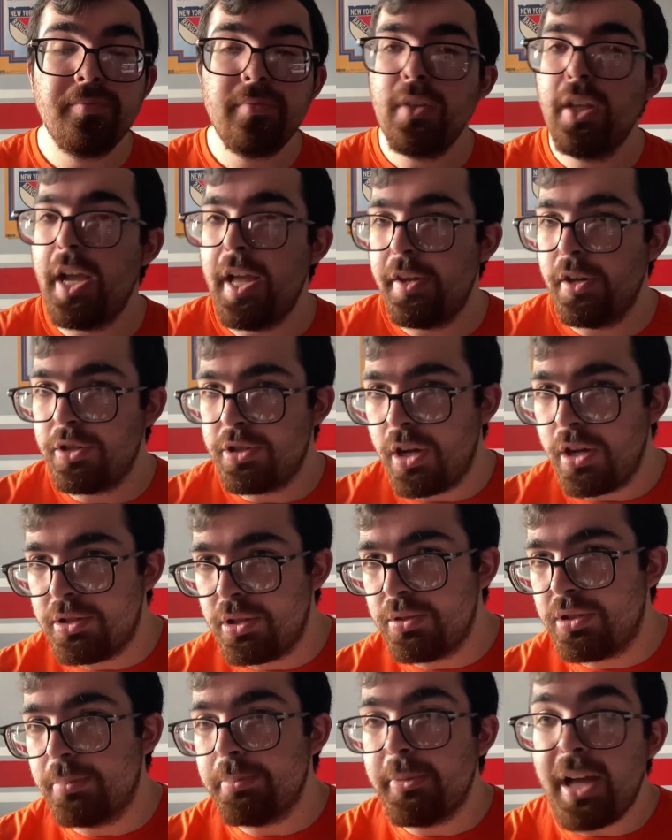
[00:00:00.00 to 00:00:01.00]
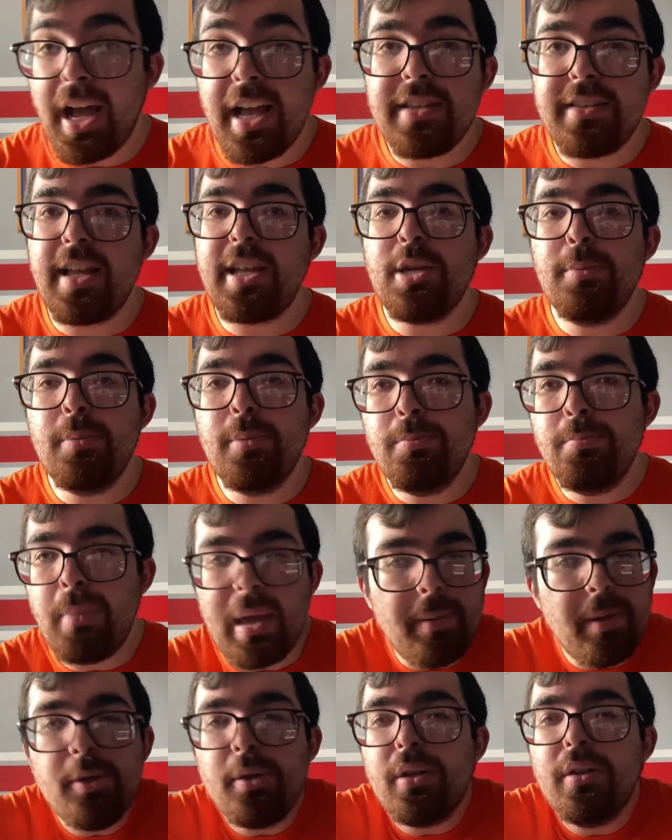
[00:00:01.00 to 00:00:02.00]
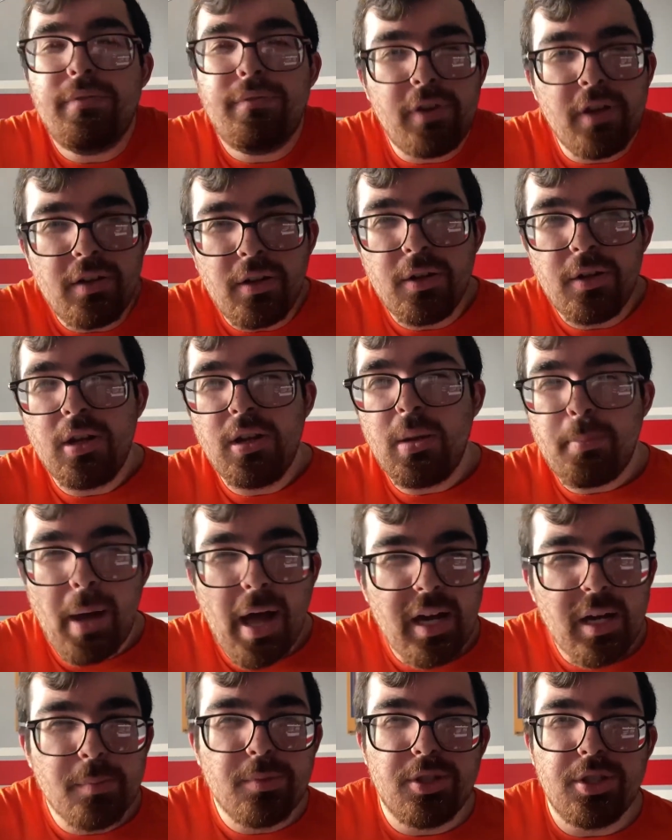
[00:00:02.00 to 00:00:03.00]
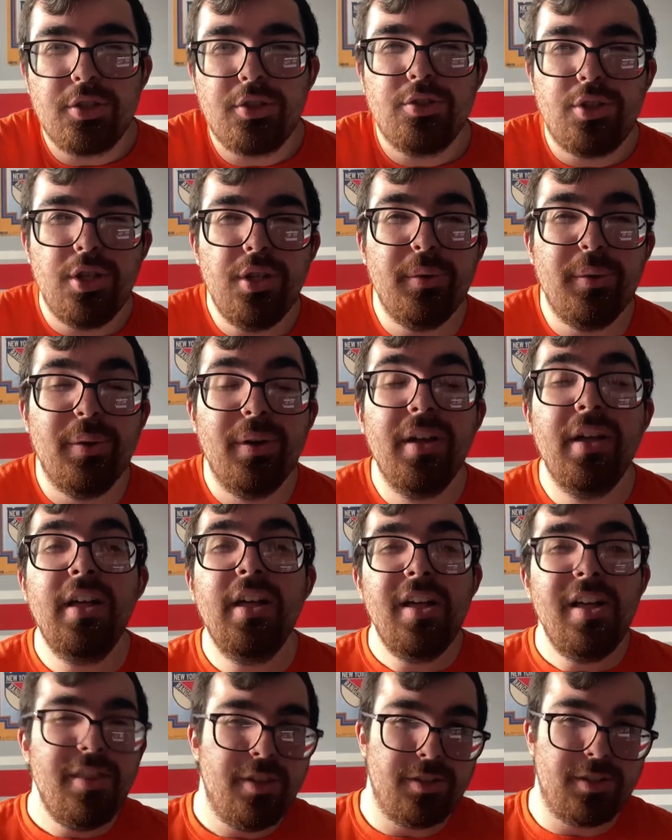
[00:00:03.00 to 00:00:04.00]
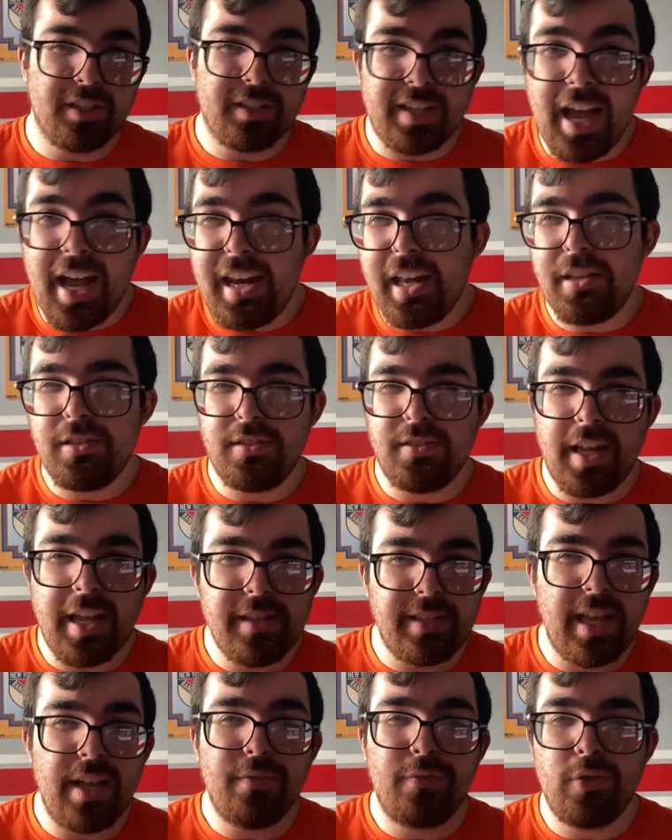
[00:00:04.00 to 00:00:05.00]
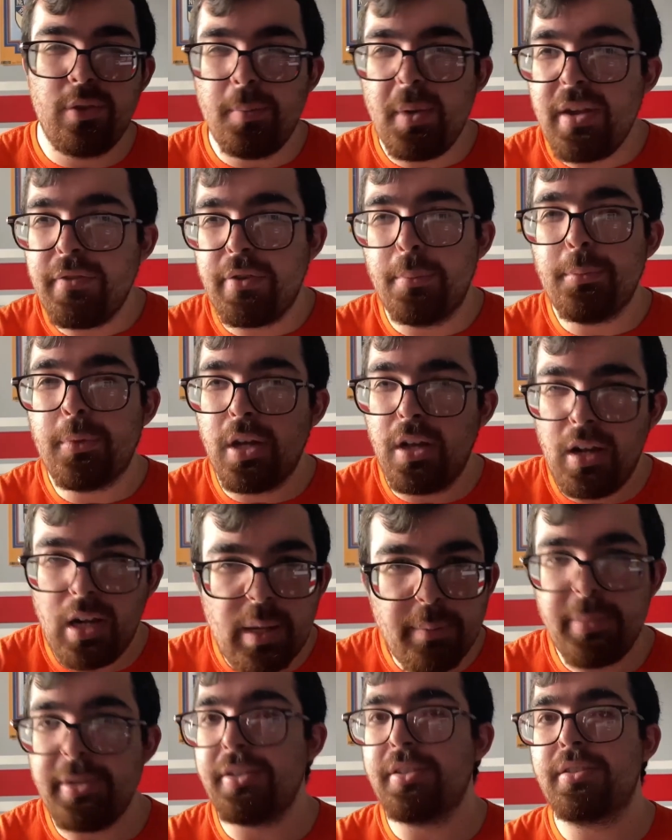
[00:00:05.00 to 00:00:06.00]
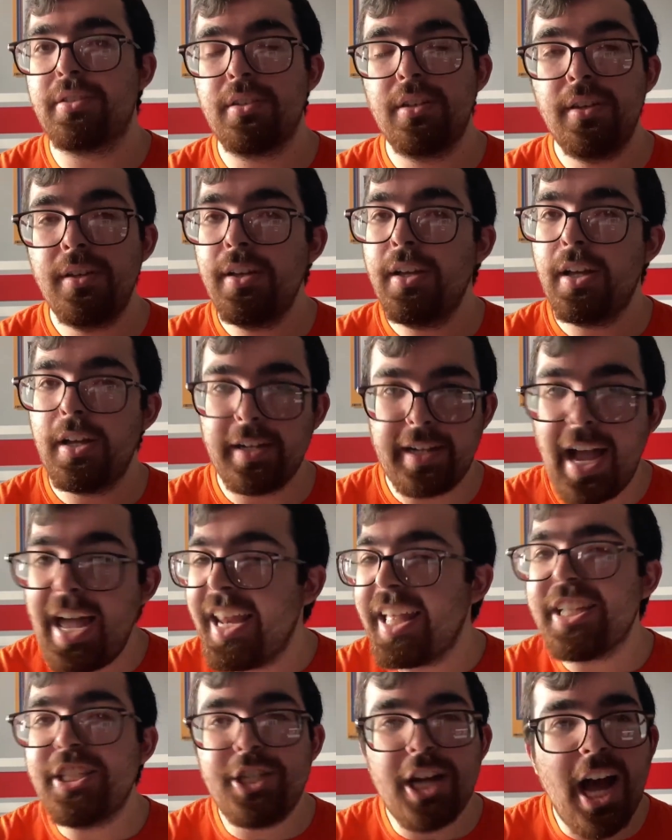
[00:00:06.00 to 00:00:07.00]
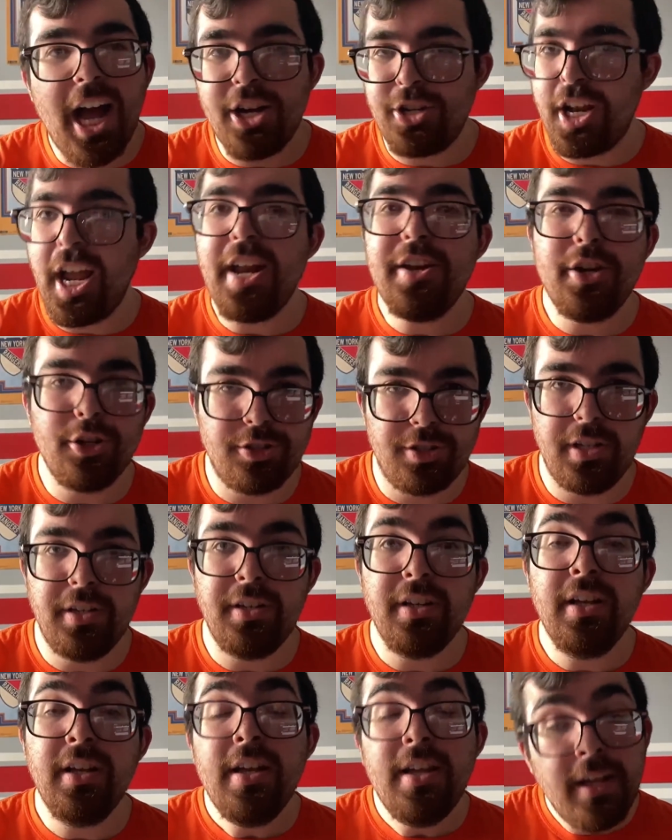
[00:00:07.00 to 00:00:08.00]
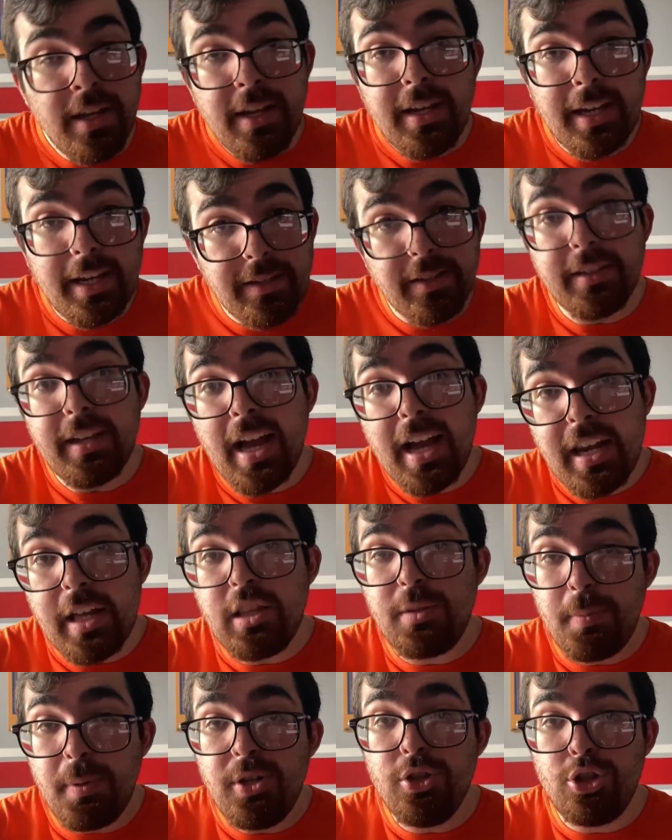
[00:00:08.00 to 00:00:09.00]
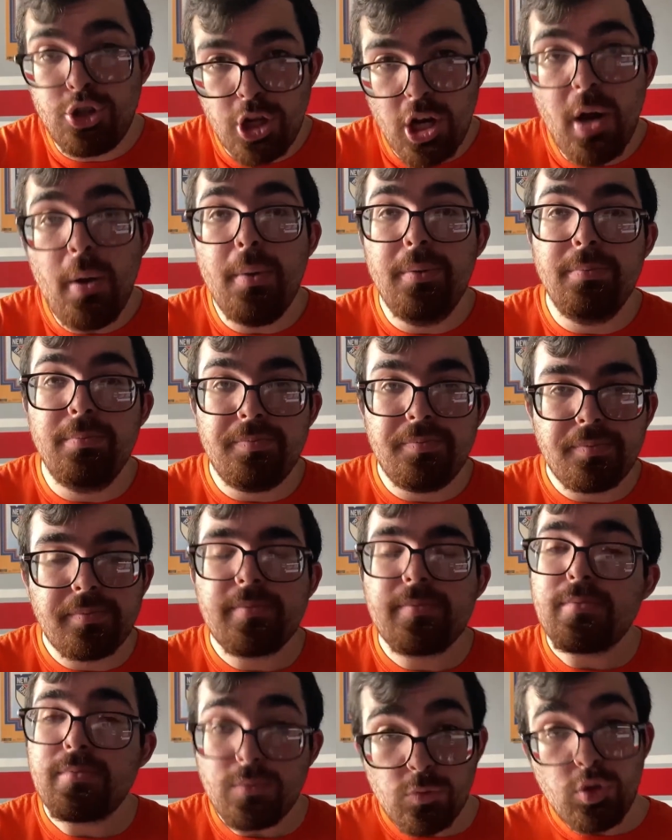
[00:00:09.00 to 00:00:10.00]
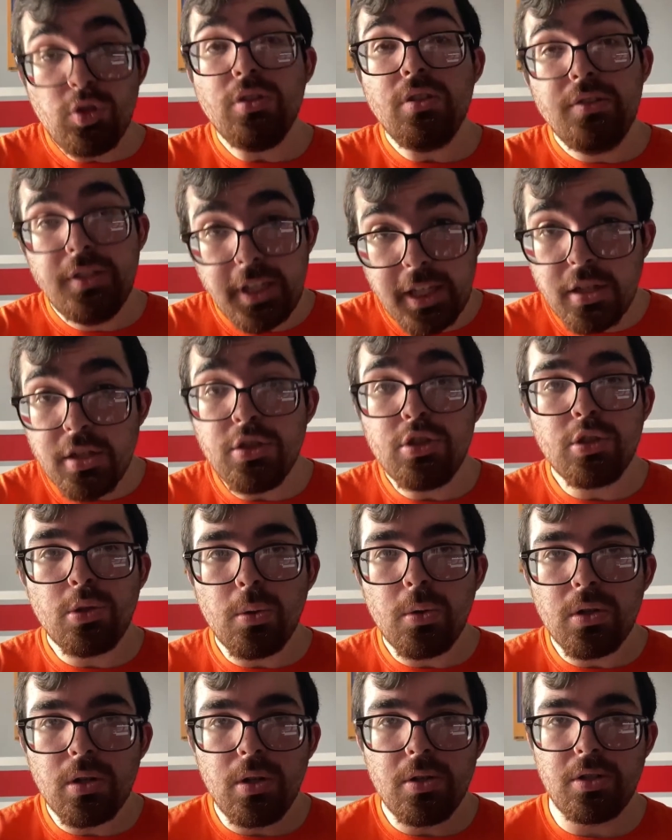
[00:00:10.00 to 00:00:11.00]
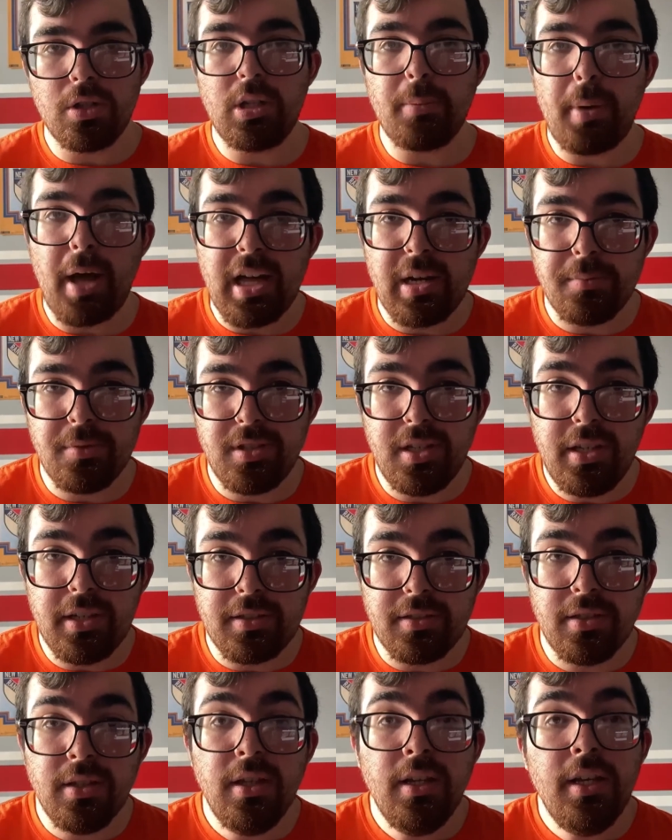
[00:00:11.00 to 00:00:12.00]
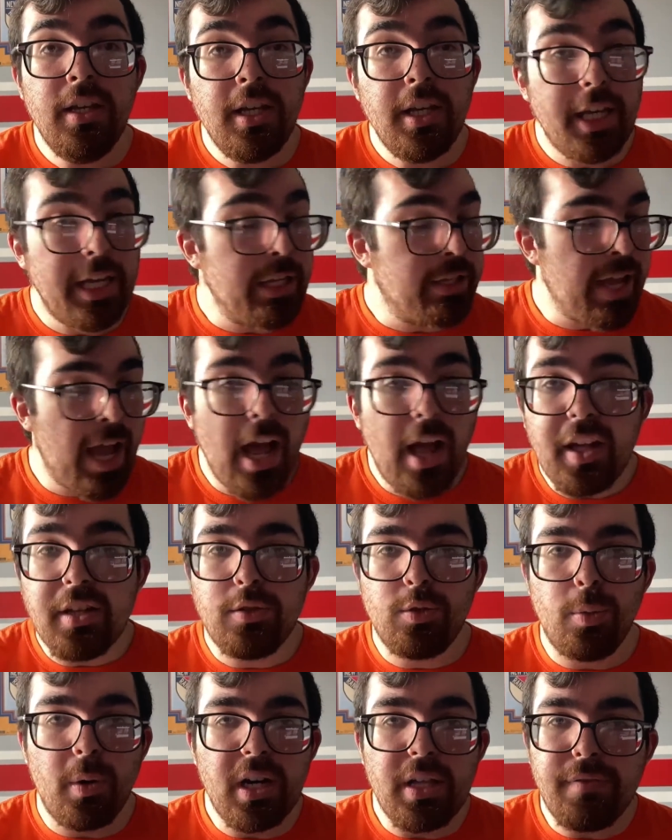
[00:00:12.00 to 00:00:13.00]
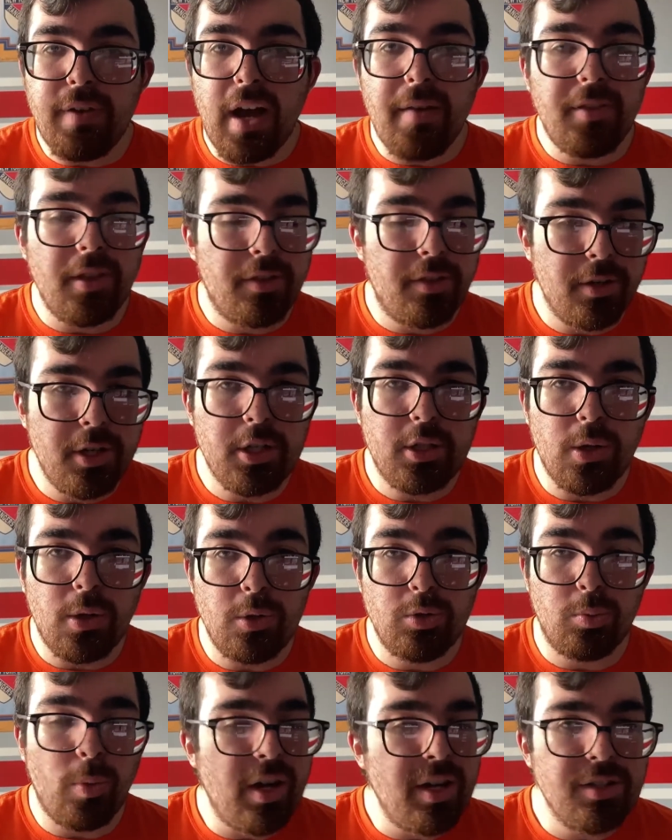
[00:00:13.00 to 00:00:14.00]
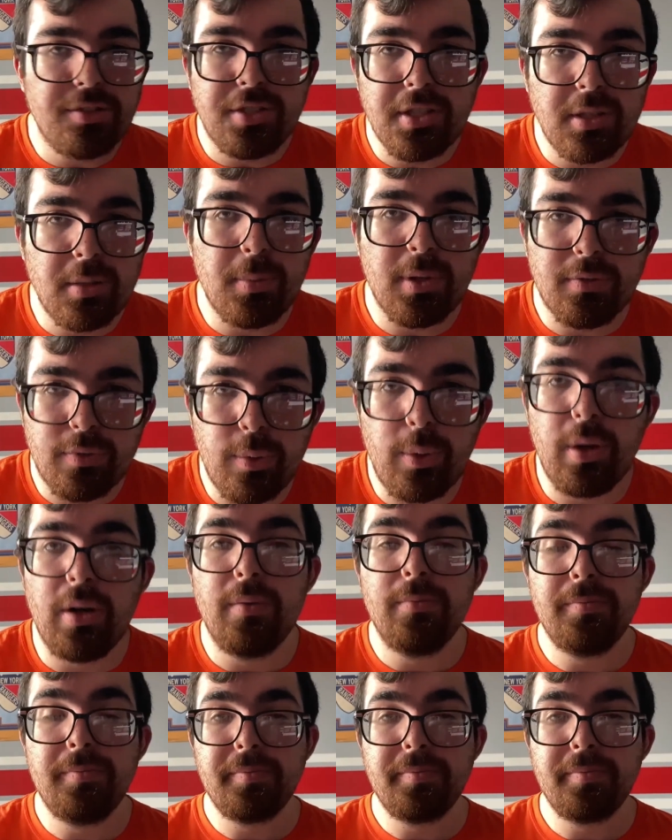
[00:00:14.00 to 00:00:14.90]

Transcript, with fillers: And there's also some guys that maybe you can fill in on the bottom six too. There's a guy that stands out for me from Columbus. A guy like Josh Anderson. He's a guy that's been shown he can score goals on the bottom six. He tallied 25 to 30 goals one season before.